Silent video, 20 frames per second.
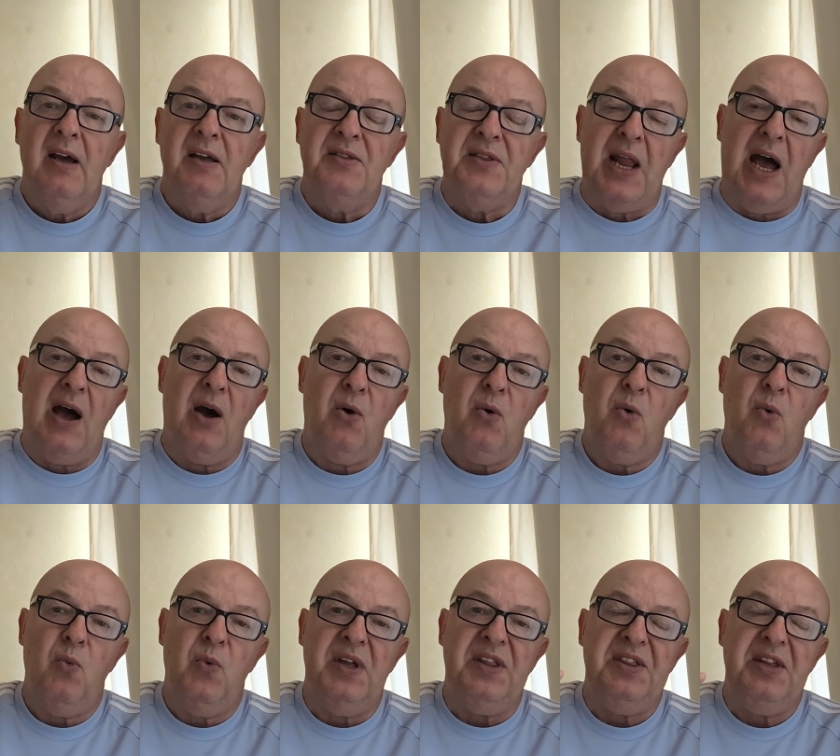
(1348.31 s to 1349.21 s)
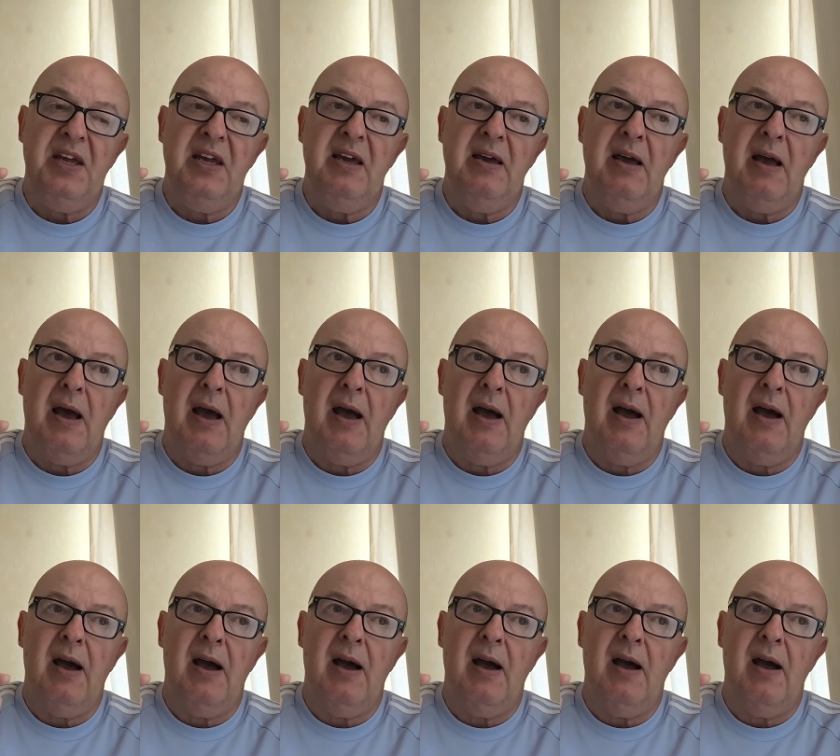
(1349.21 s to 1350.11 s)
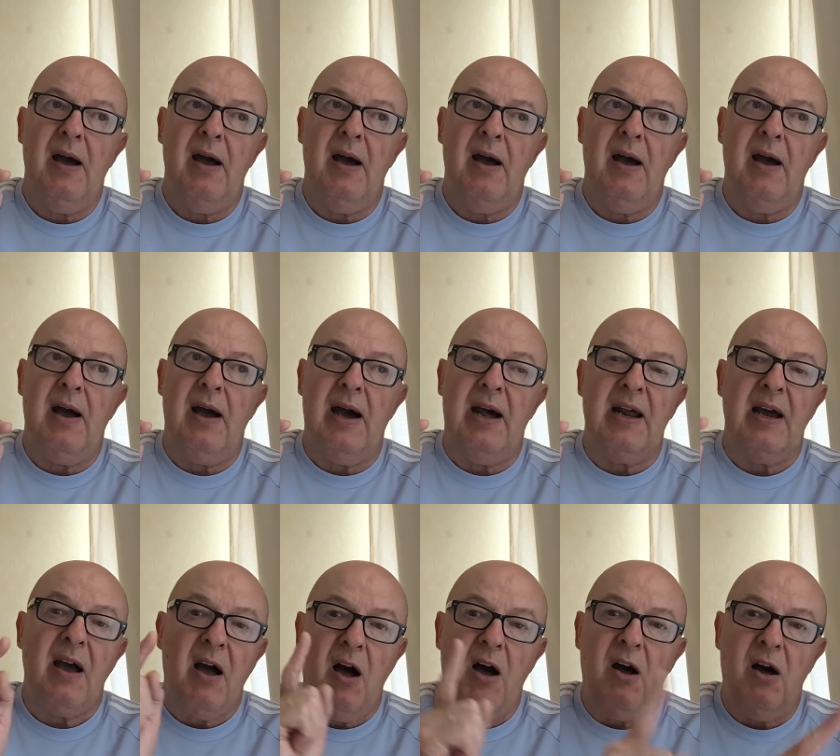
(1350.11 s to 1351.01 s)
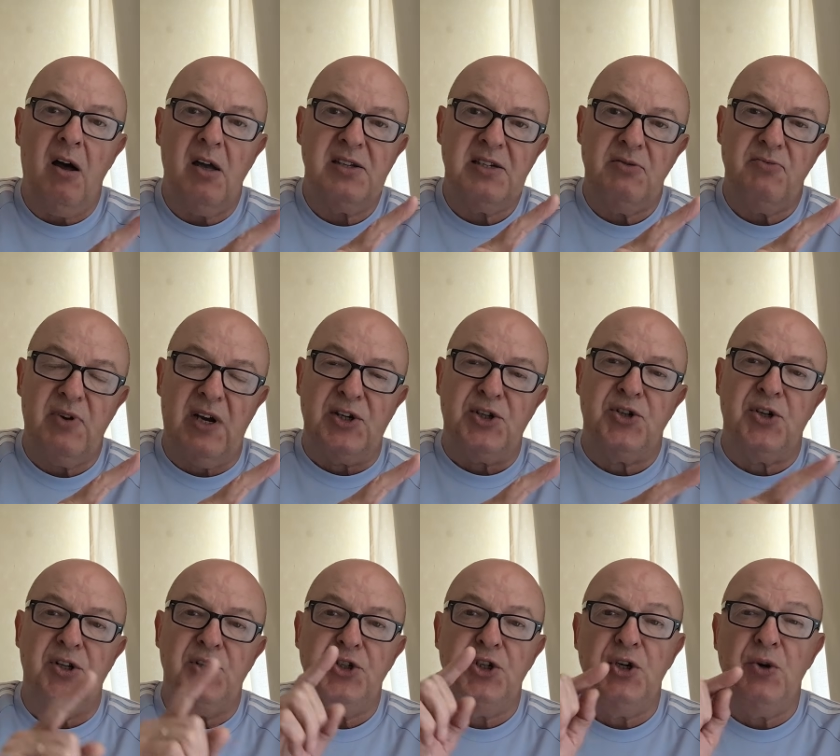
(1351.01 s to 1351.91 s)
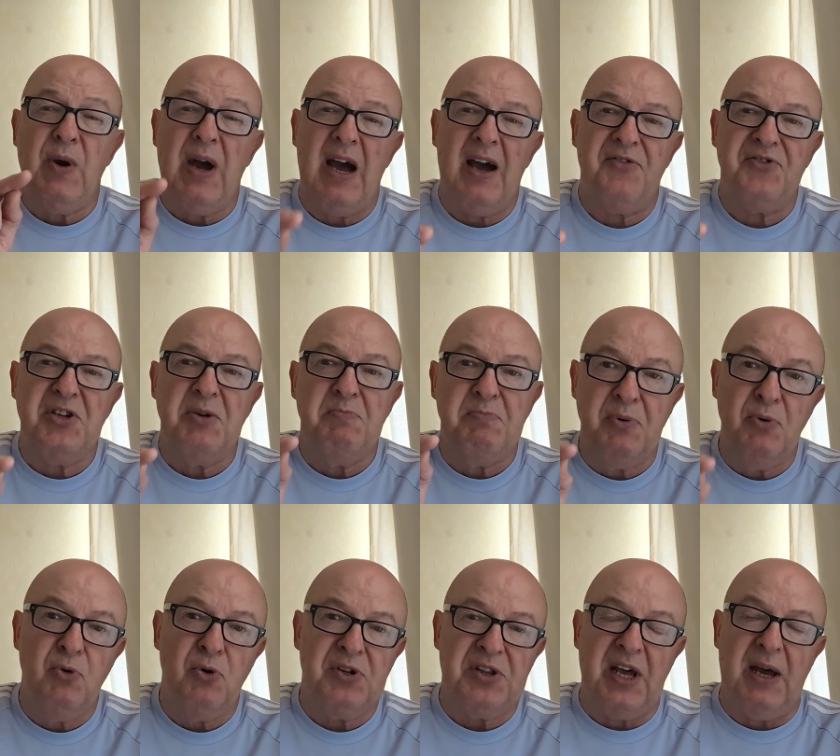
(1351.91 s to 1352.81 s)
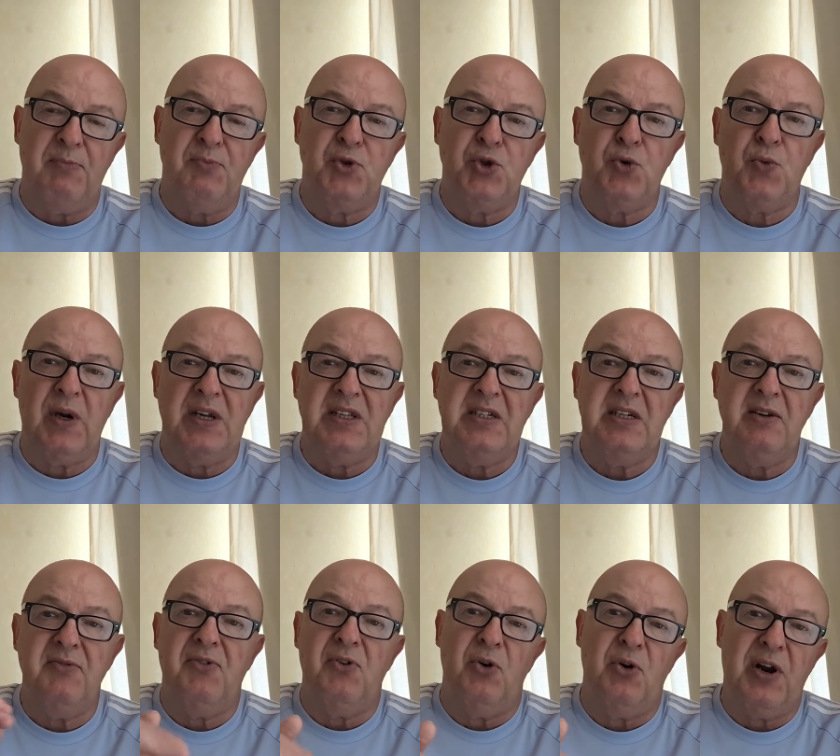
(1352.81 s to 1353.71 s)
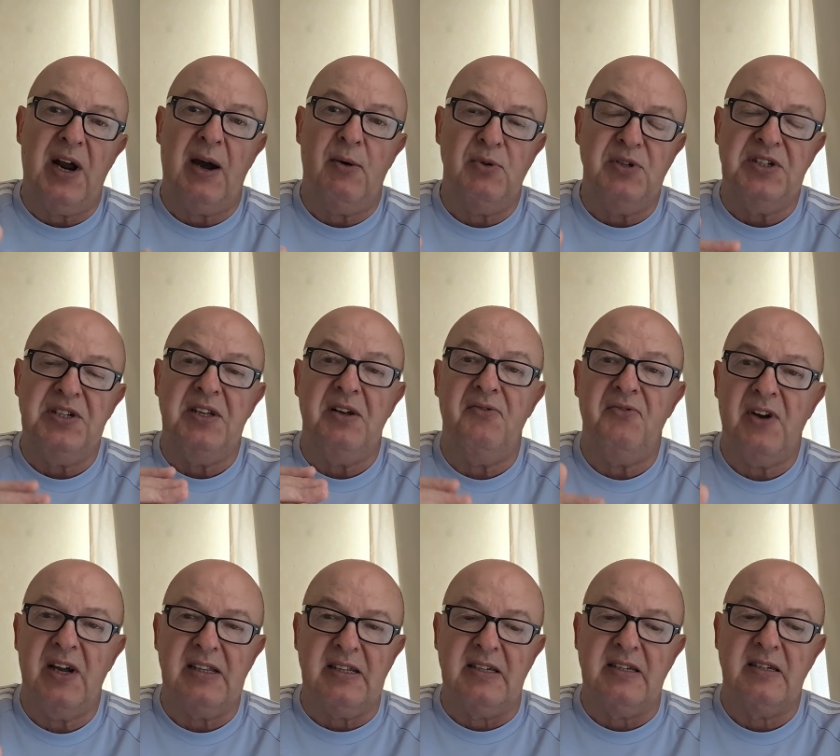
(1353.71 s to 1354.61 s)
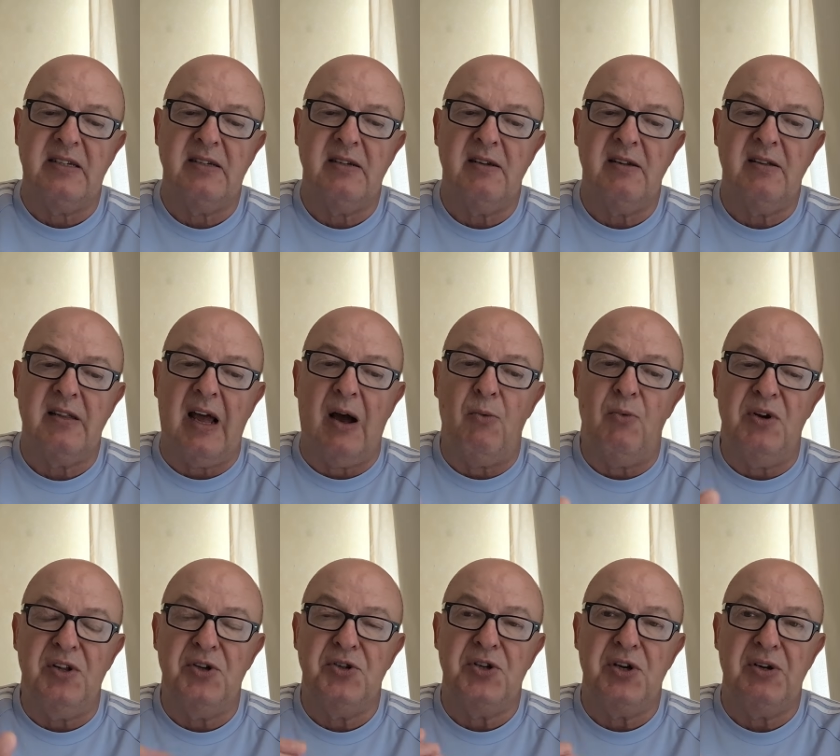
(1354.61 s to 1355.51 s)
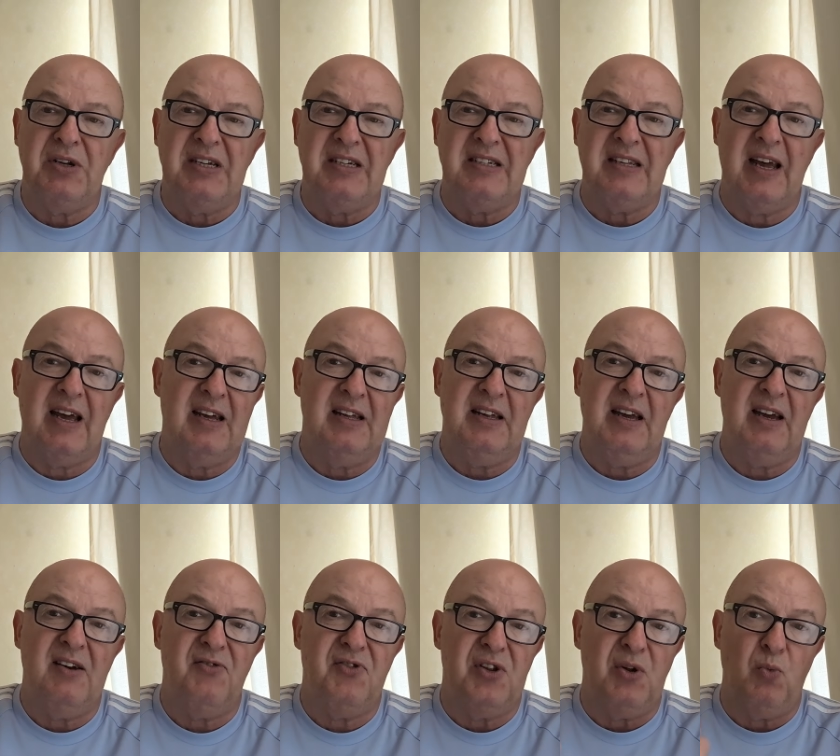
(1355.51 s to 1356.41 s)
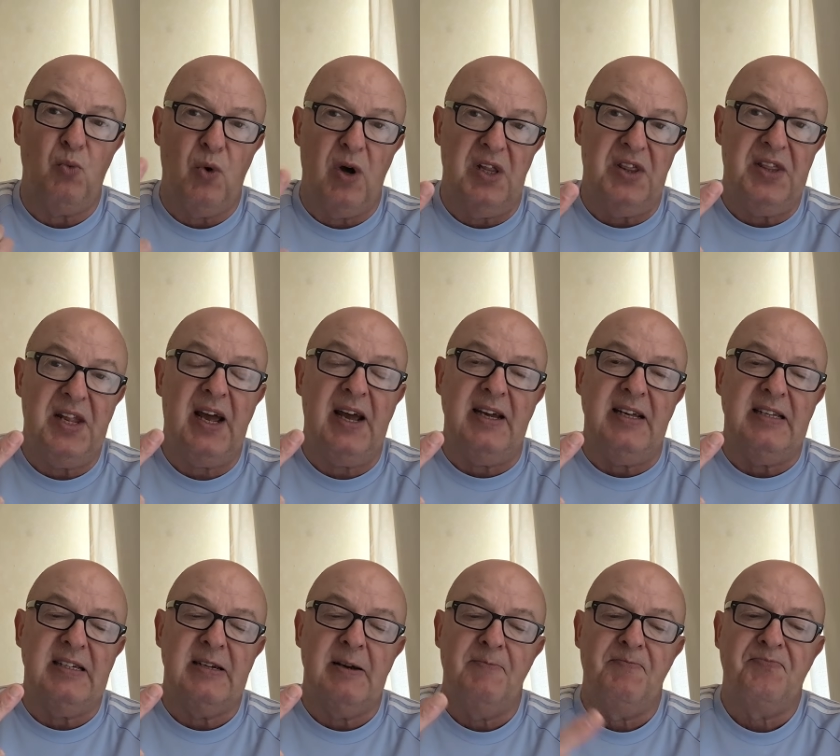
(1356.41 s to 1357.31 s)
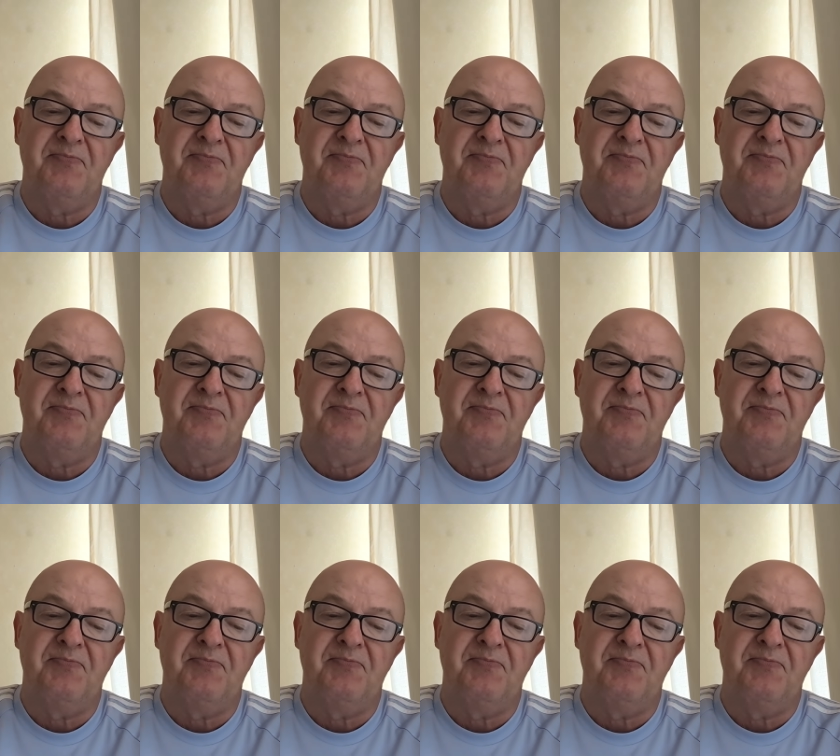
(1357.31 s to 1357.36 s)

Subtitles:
Now, with the a la carte restaurants, you have to book them 24 hours in advance. Now, with us only staying here for the one night,